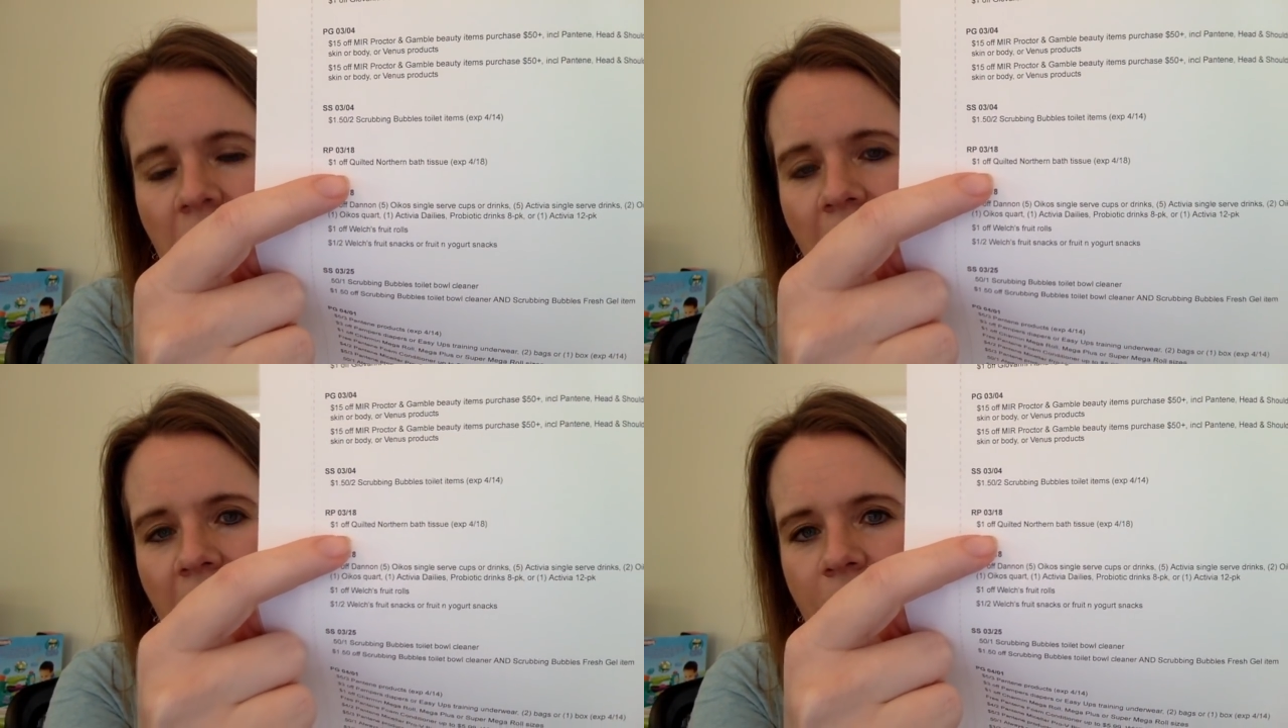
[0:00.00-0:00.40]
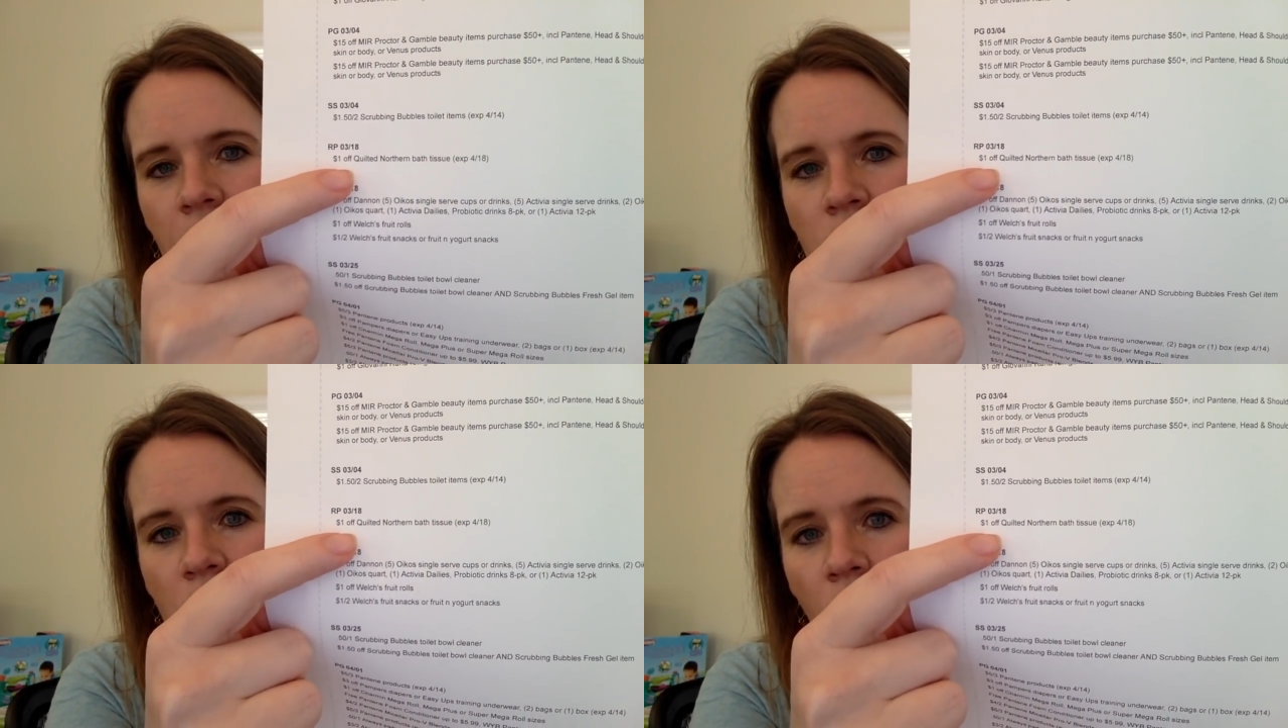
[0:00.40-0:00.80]
And if
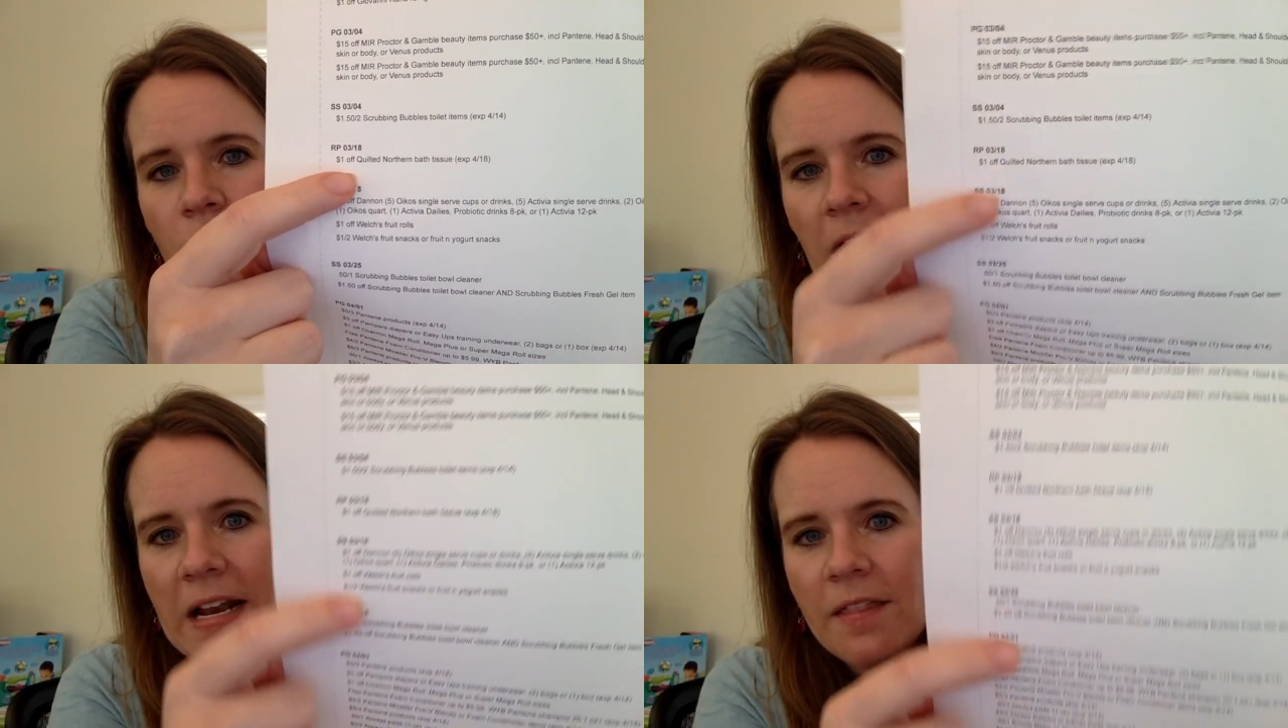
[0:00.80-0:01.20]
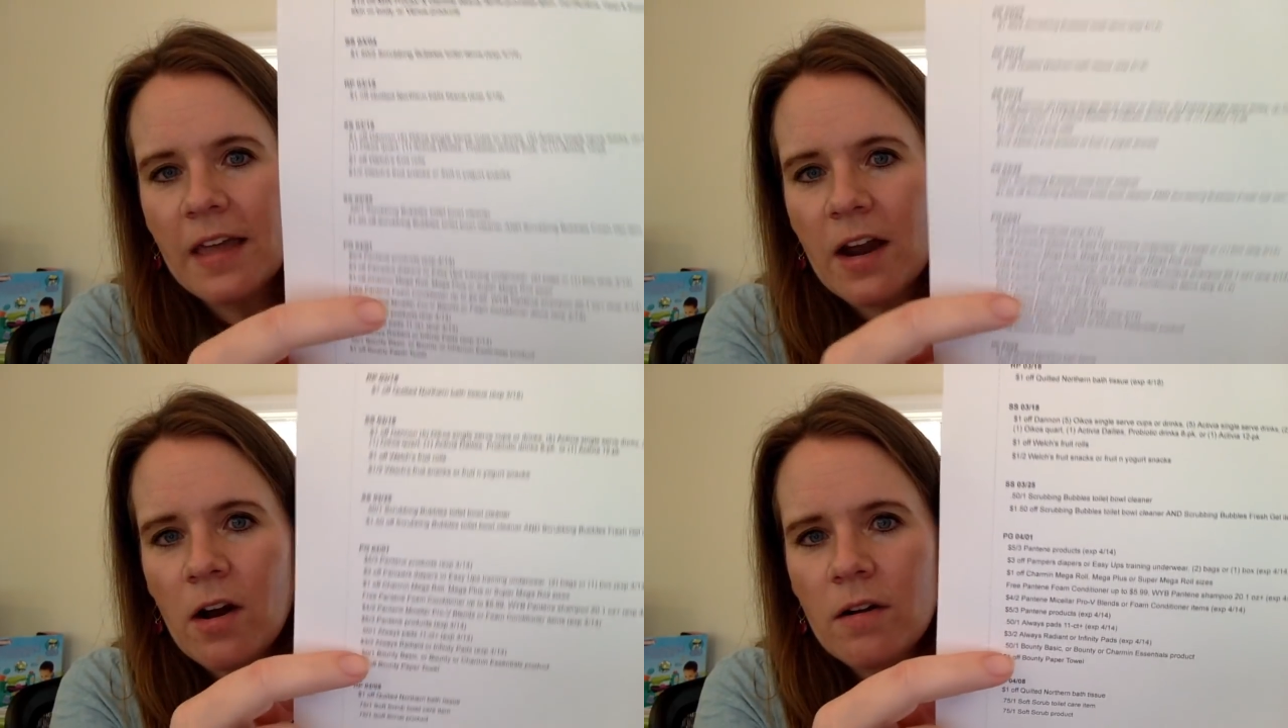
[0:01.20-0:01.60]
you don't find it
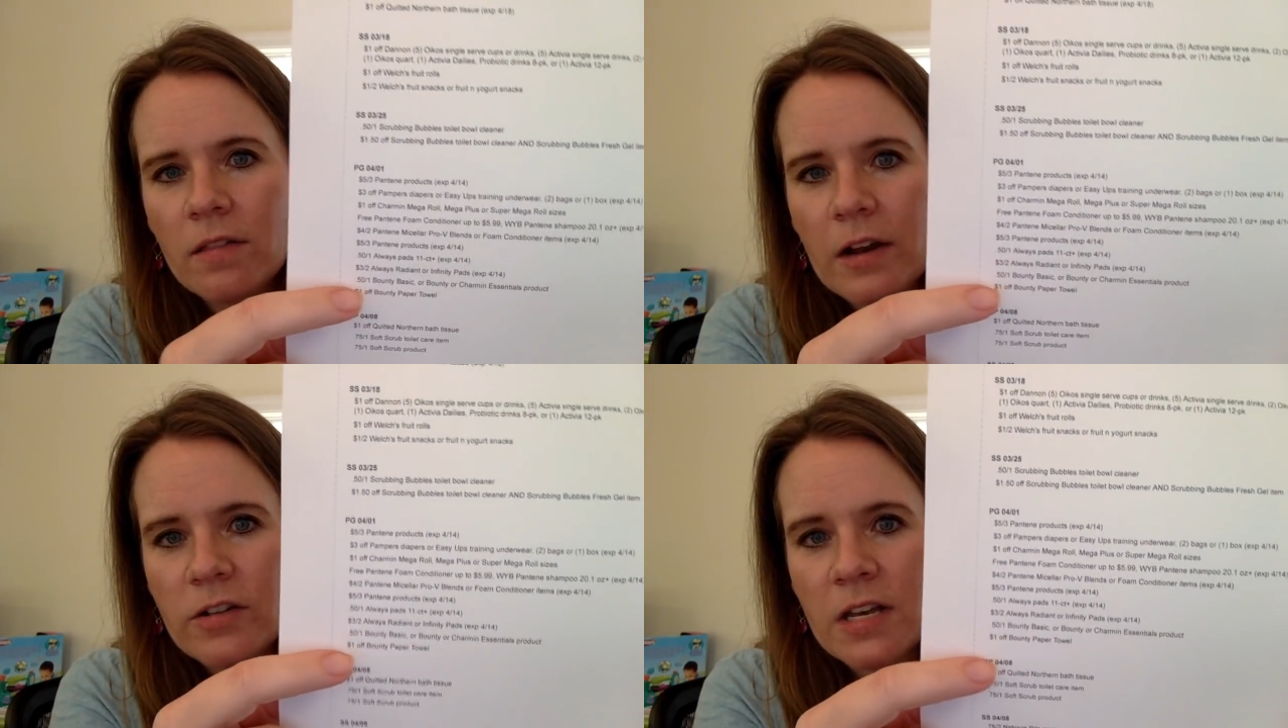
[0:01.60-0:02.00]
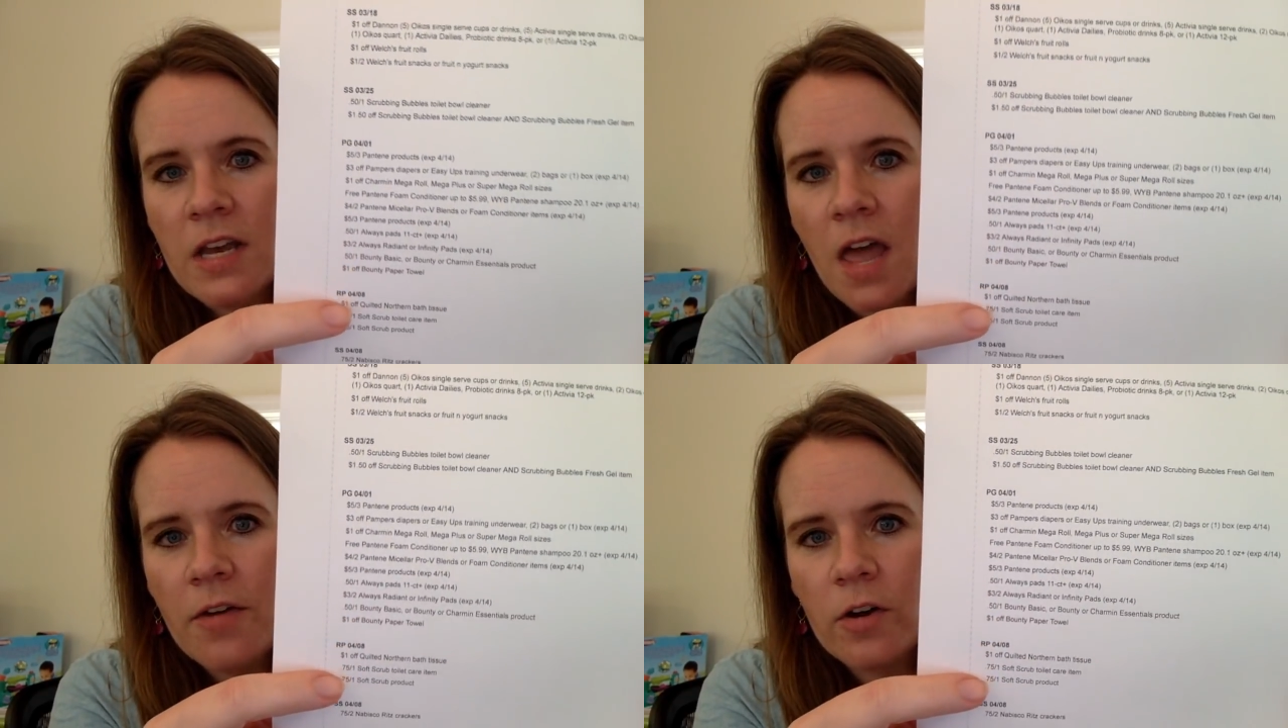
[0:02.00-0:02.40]
there, there's
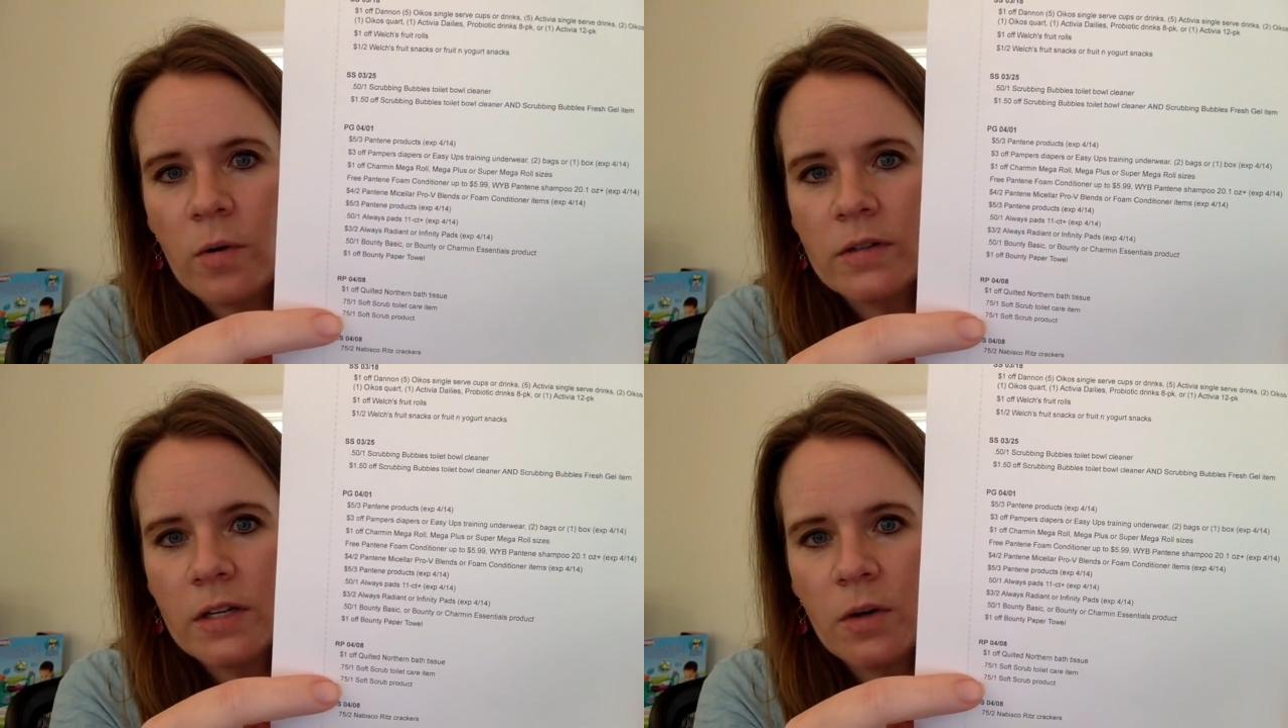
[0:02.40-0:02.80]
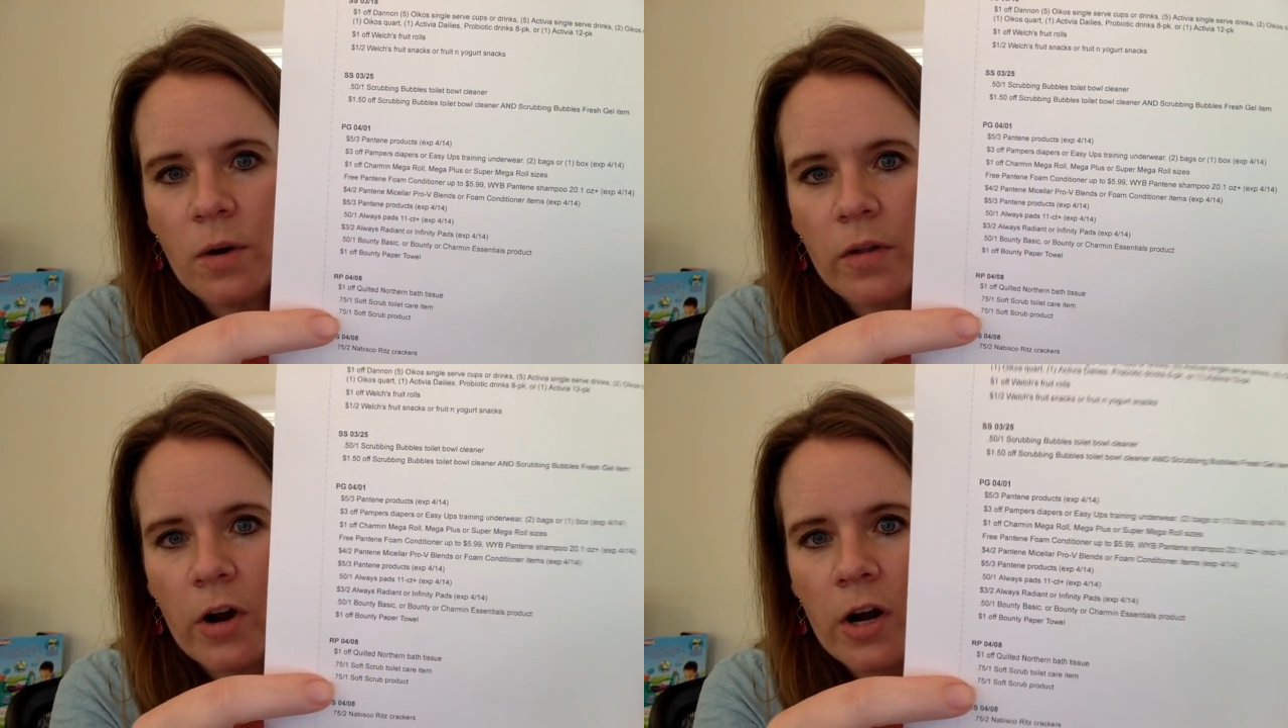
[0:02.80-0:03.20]
another quilted
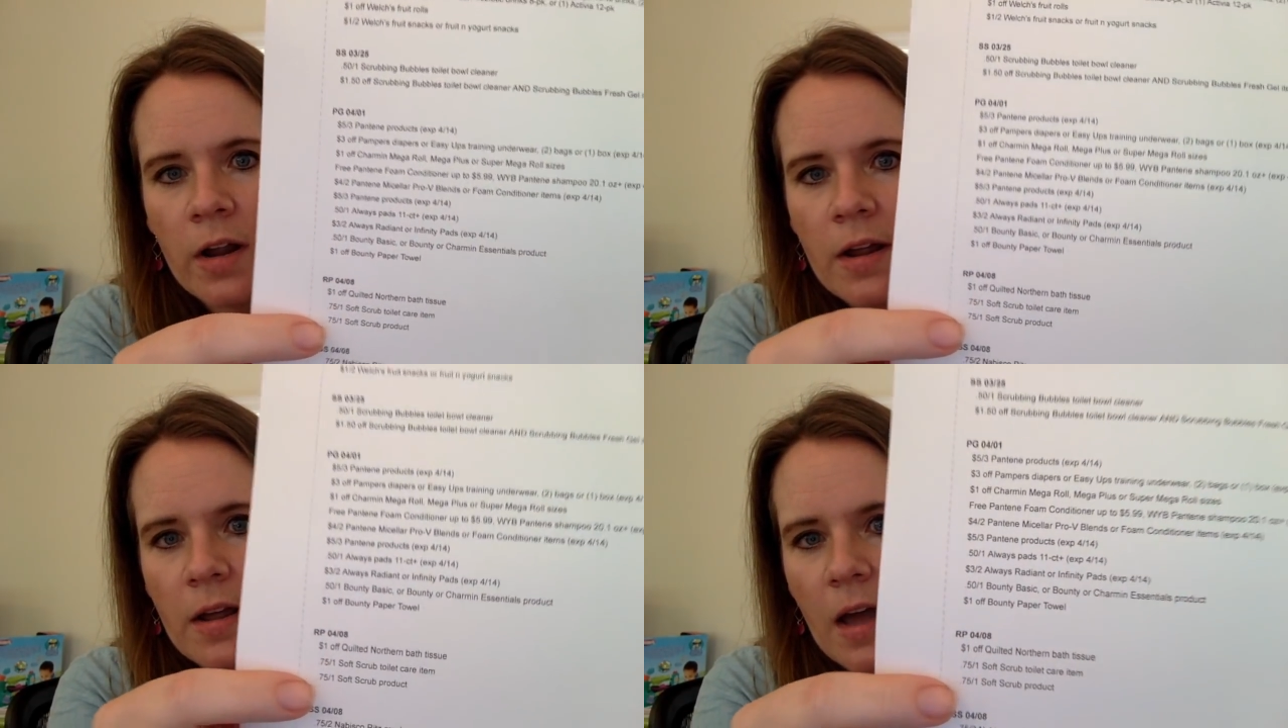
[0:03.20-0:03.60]
northern